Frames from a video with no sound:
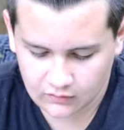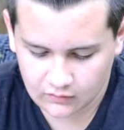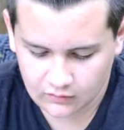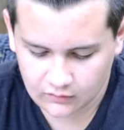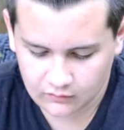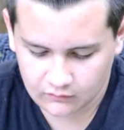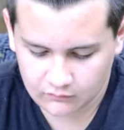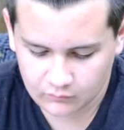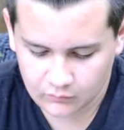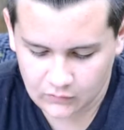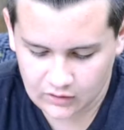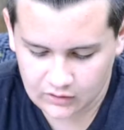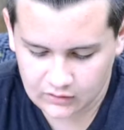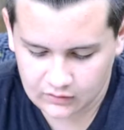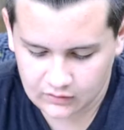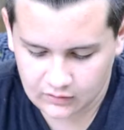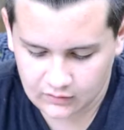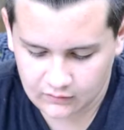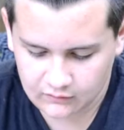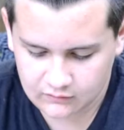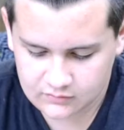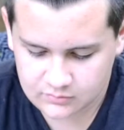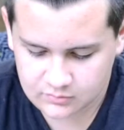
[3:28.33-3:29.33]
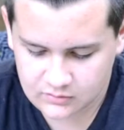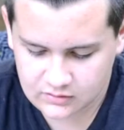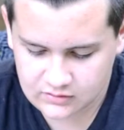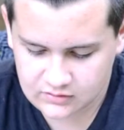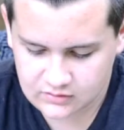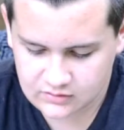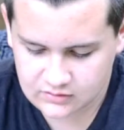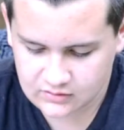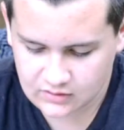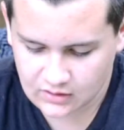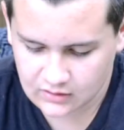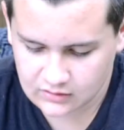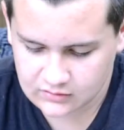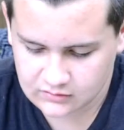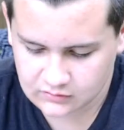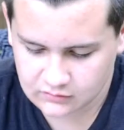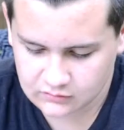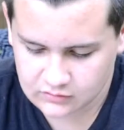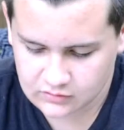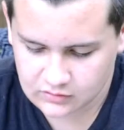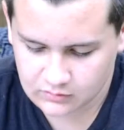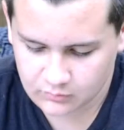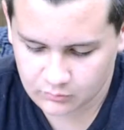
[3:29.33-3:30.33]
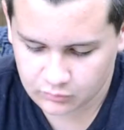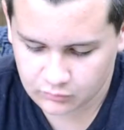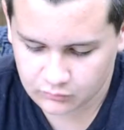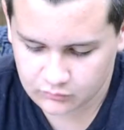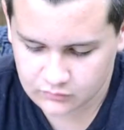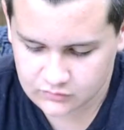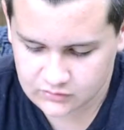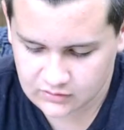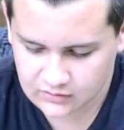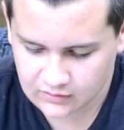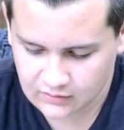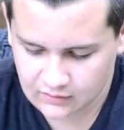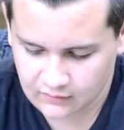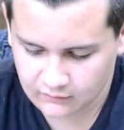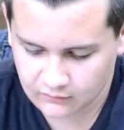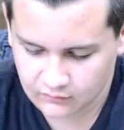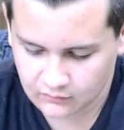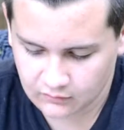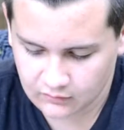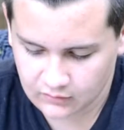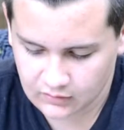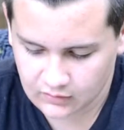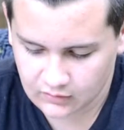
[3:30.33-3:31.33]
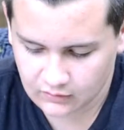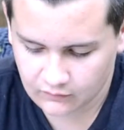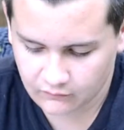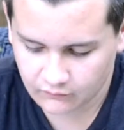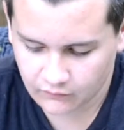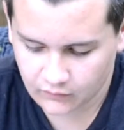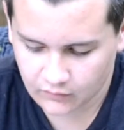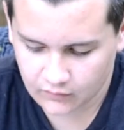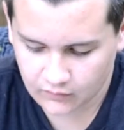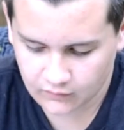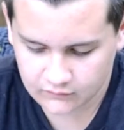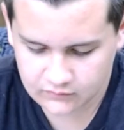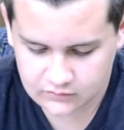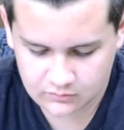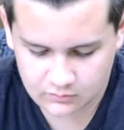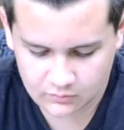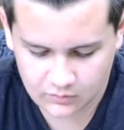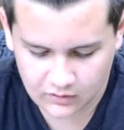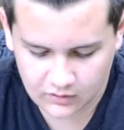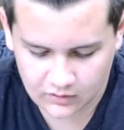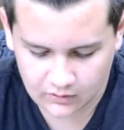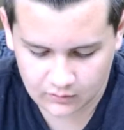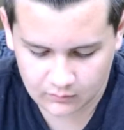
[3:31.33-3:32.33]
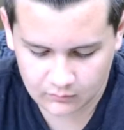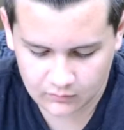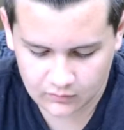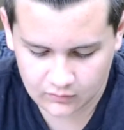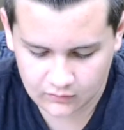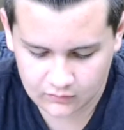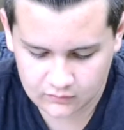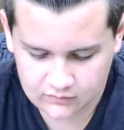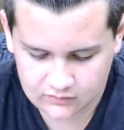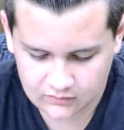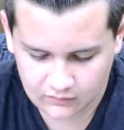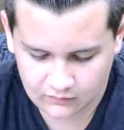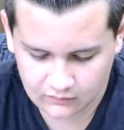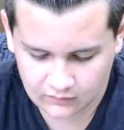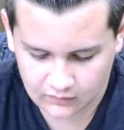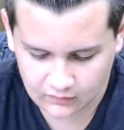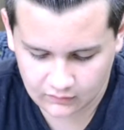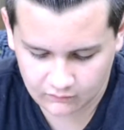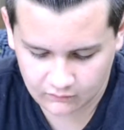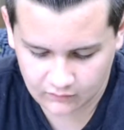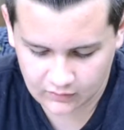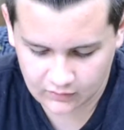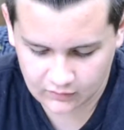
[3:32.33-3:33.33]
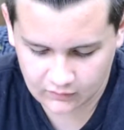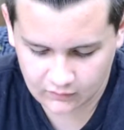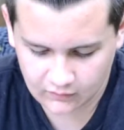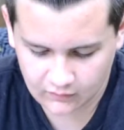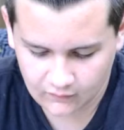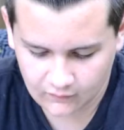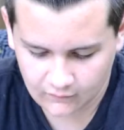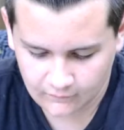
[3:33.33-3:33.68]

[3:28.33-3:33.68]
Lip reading: of many native species as their gene pools inevitably evolve to become those of the invaders.